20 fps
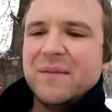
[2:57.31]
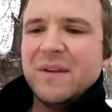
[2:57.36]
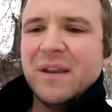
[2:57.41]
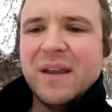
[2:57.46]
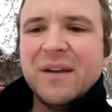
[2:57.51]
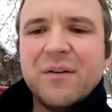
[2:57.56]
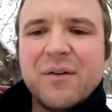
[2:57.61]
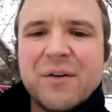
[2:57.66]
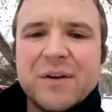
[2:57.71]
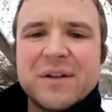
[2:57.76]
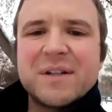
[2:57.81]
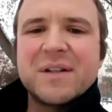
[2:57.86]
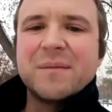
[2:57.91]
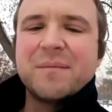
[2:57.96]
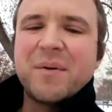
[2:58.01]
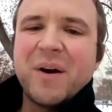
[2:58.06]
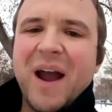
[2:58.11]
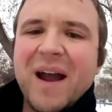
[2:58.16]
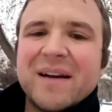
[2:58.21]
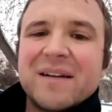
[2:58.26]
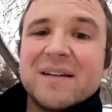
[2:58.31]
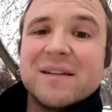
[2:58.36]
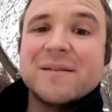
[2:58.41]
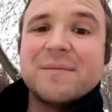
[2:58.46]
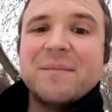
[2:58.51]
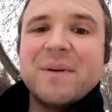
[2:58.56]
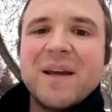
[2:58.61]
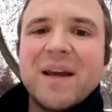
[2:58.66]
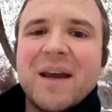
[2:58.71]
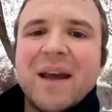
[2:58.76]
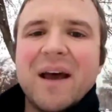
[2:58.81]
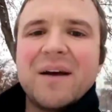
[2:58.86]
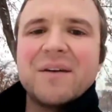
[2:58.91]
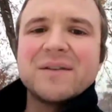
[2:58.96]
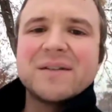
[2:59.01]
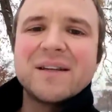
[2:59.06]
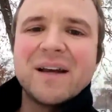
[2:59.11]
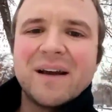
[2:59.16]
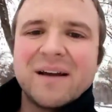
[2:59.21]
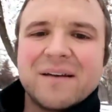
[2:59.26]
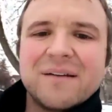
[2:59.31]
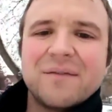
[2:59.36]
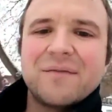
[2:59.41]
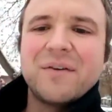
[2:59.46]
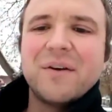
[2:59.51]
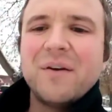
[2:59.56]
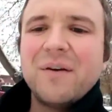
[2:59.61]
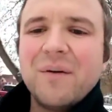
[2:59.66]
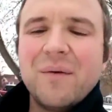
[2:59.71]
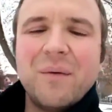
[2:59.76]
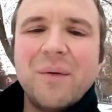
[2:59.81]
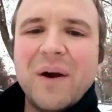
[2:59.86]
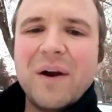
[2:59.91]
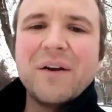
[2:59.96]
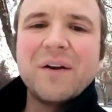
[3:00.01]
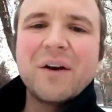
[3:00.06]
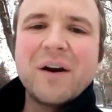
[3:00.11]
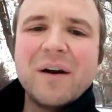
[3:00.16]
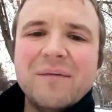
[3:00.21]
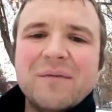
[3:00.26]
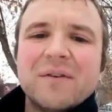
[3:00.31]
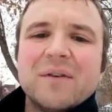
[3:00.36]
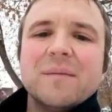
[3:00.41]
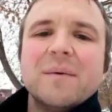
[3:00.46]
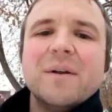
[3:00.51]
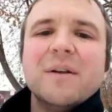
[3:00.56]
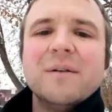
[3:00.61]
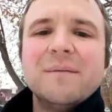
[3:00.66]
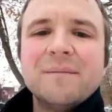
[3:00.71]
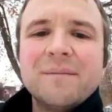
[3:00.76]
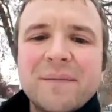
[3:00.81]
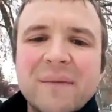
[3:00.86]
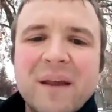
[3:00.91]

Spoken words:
in order to practice being outside of where you're comfortable.